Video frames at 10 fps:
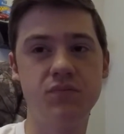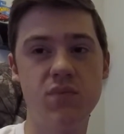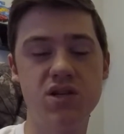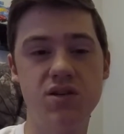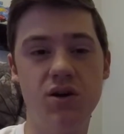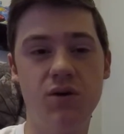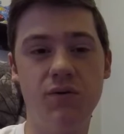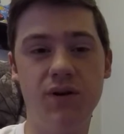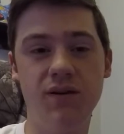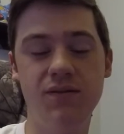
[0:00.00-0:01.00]

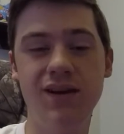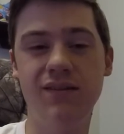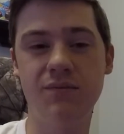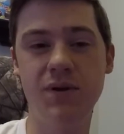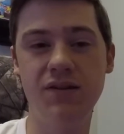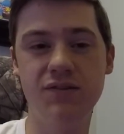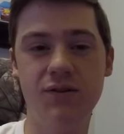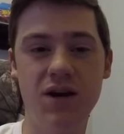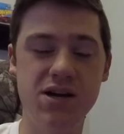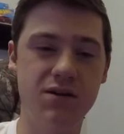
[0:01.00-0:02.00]
So if you get space
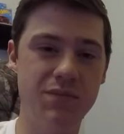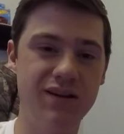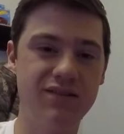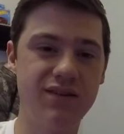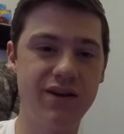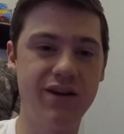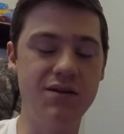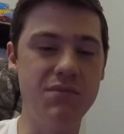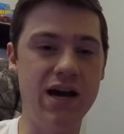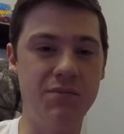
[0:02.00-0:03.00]
gray, you're basically getting
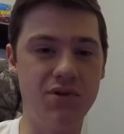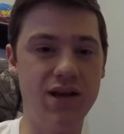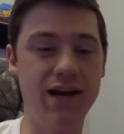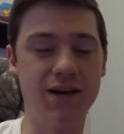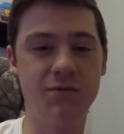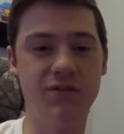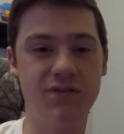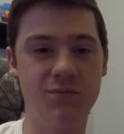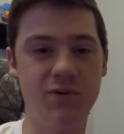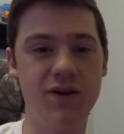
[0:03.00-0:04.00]
matte black, which is
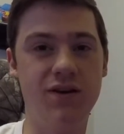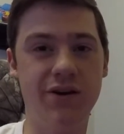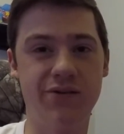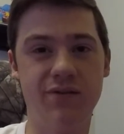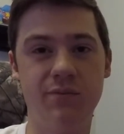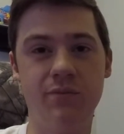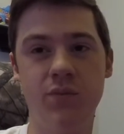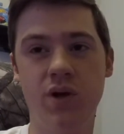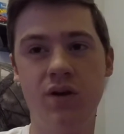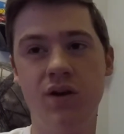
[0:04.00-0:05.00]
pretty awesome.
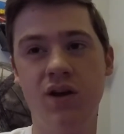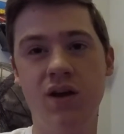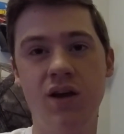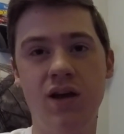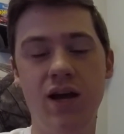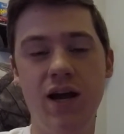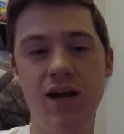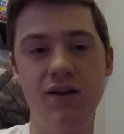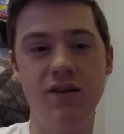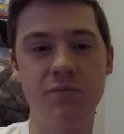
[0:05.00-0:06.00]

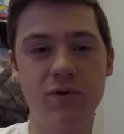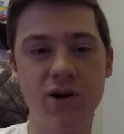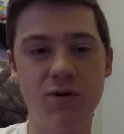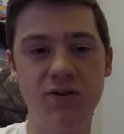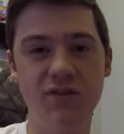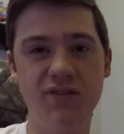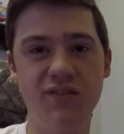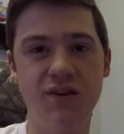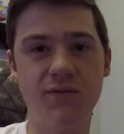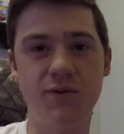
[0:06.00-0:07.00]
And the pre-orders,
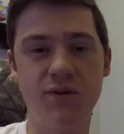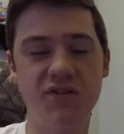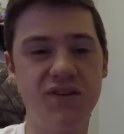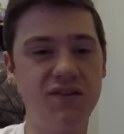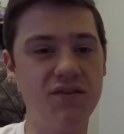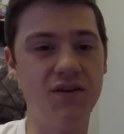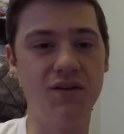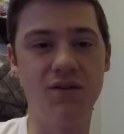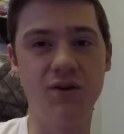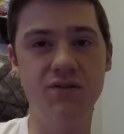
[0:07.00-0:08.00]
of course, they start the
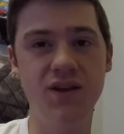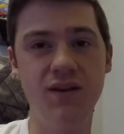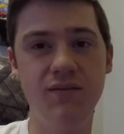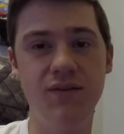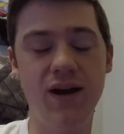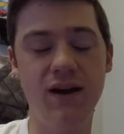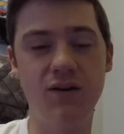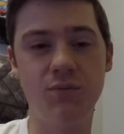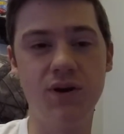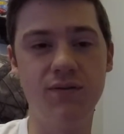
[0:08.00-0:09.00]
13th, and
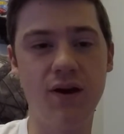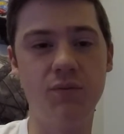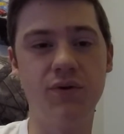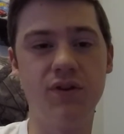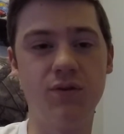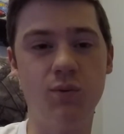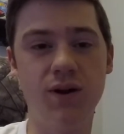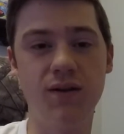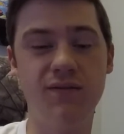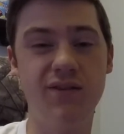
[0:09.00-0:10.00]
it'll be available the
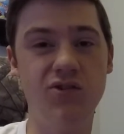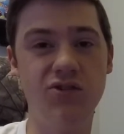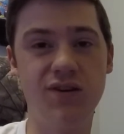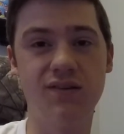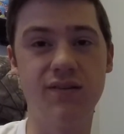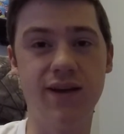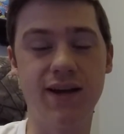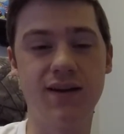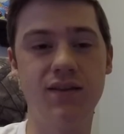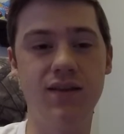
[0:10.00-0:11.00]
20th, just
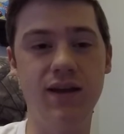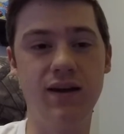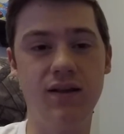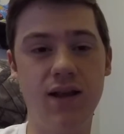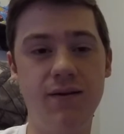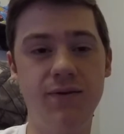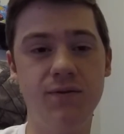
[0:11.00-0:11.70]
like the 11th.